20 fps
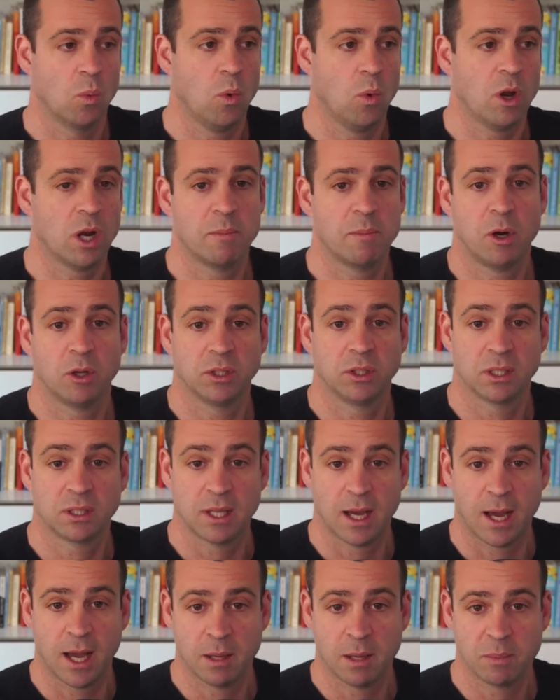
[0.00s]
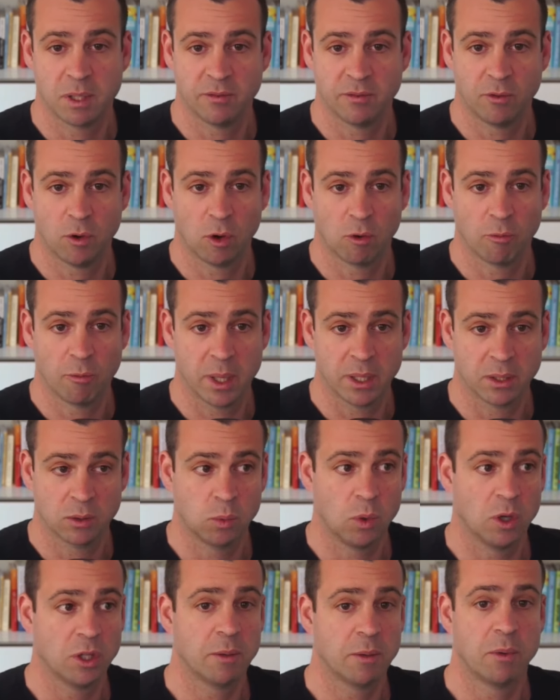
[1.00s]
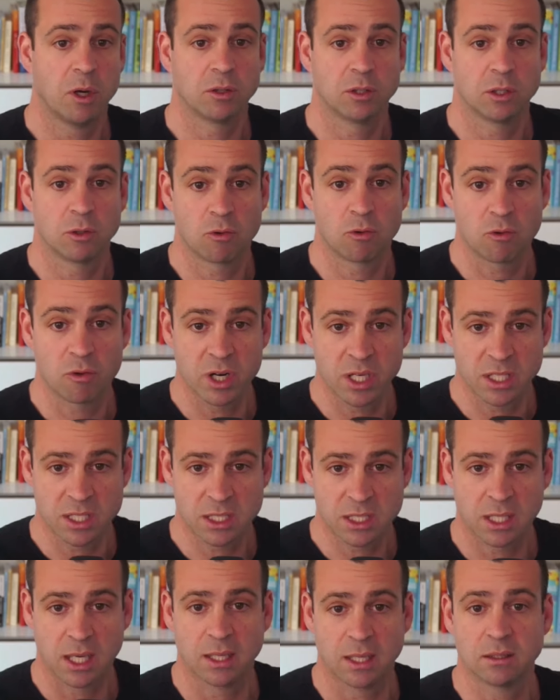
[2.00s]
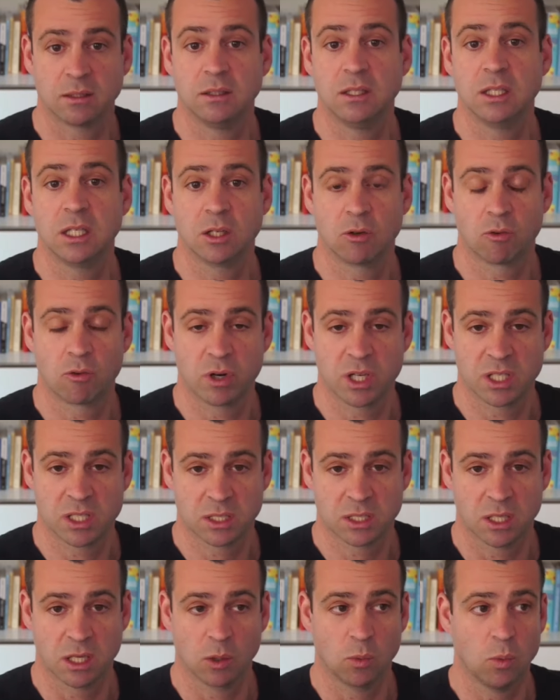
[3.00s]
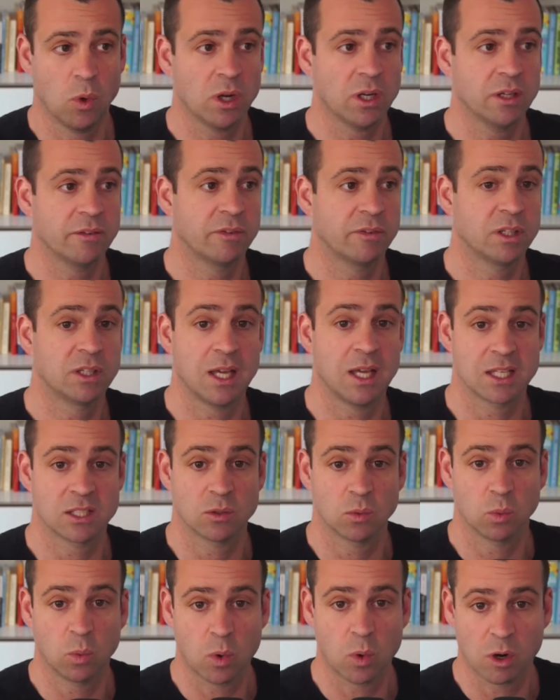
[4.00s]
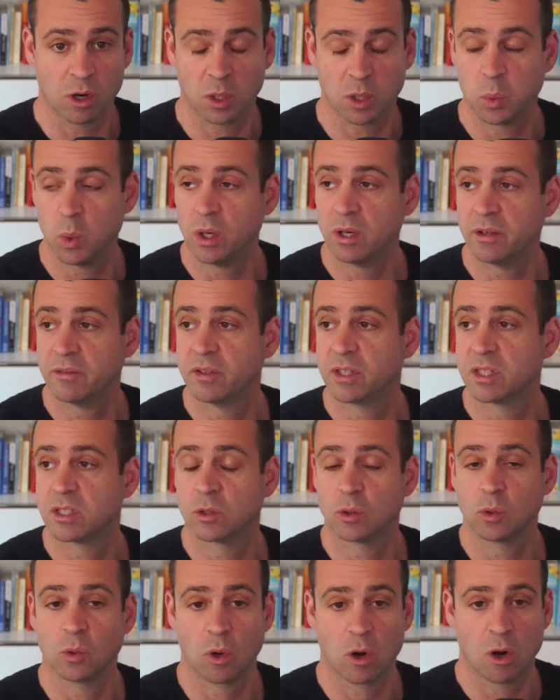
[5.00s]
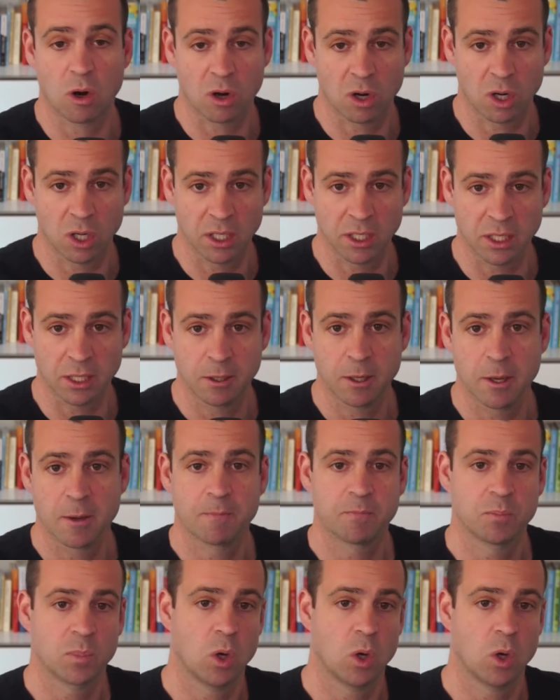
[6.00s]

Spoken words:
What about the time involvement? What about the risk and de-risking? What if it doesn't work? What if it's too early?